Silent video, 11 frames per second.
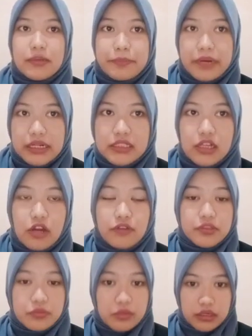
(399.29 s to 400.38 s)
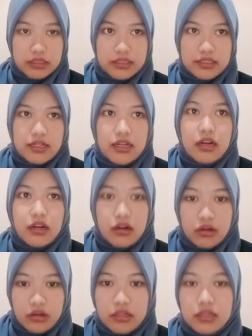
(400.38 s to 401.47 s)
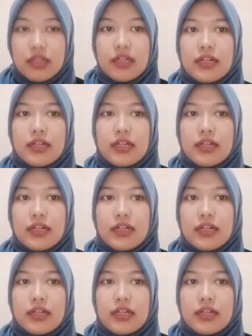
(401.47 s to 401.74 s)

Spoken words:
part of the work, or